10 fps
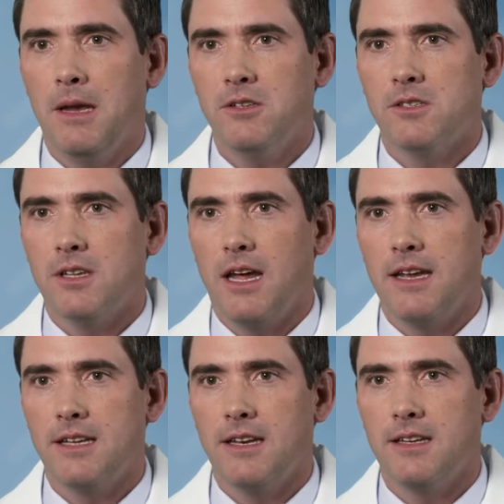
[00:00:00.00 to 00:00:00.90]
patients that I
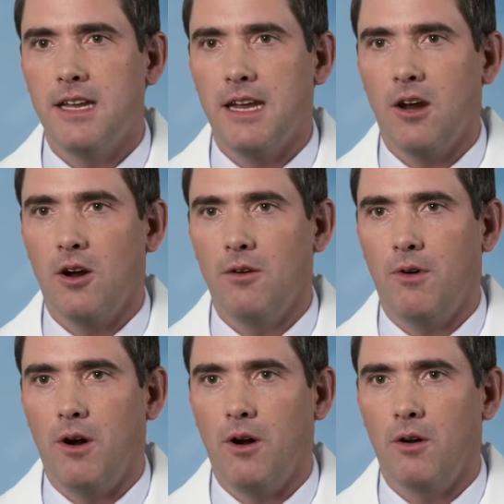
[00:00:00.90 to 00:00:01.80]
tend to take care of
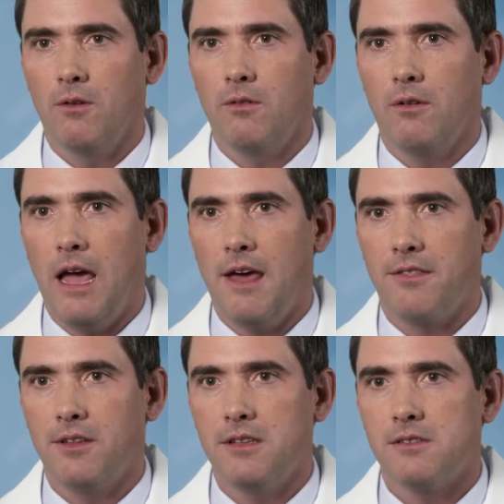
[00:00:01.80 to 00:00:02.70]
are
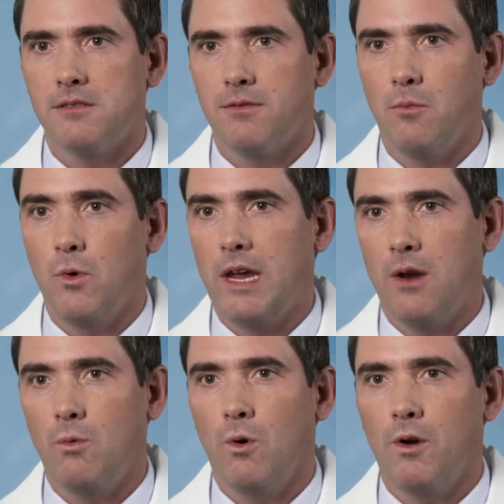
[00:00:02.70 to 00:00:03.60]
athletes, from
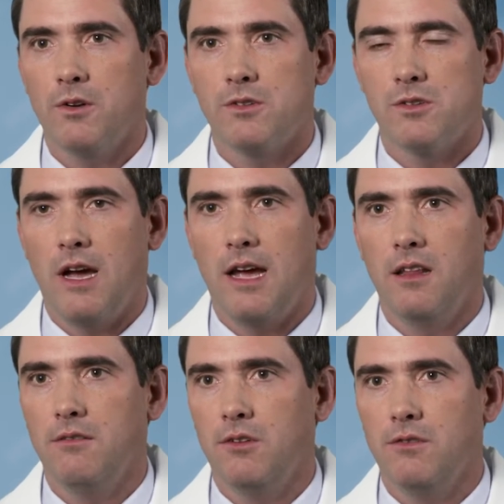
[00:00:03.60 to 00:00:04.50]
weekend warriors to
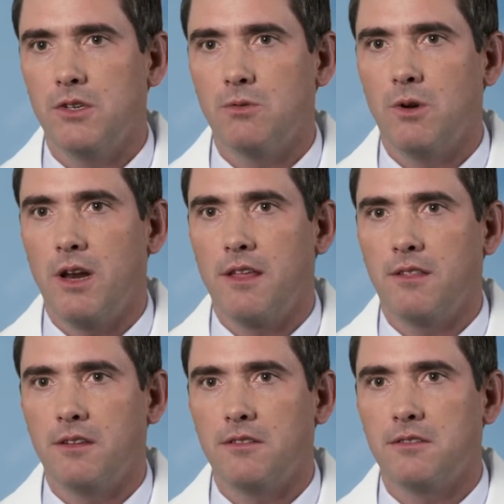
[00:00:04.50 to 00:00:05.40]
high-level Division One
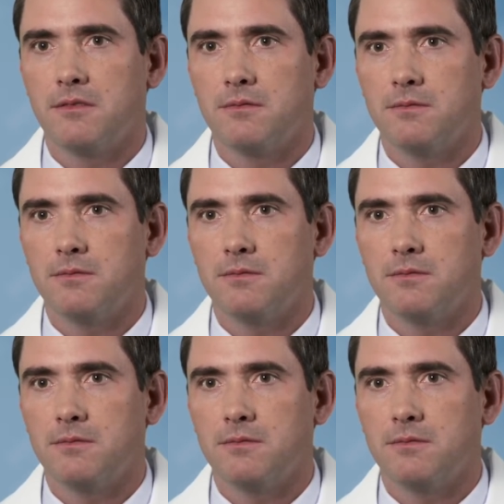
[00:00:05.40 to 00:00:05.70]
athletes.